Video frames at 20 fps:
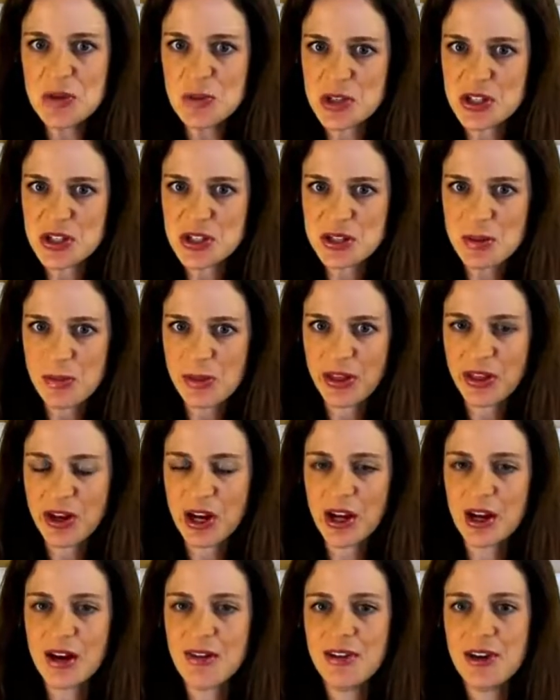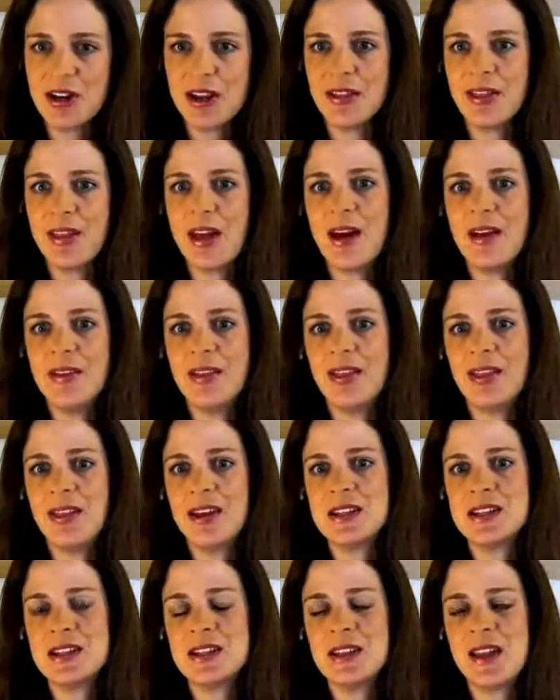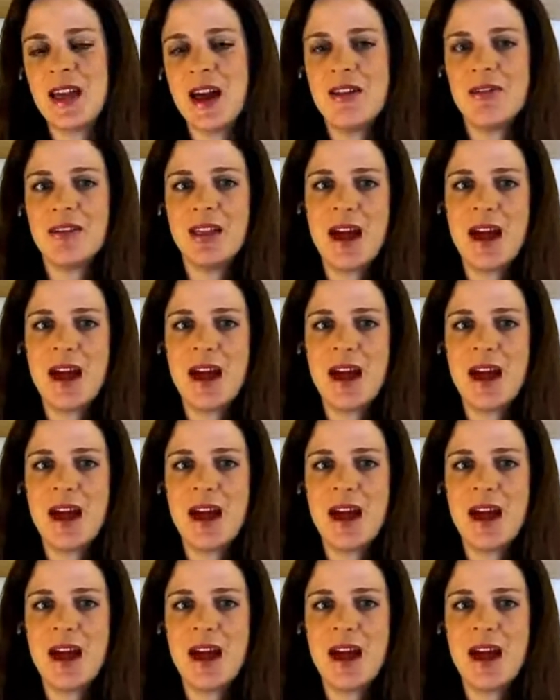which is something that I covered on LinkedIn Live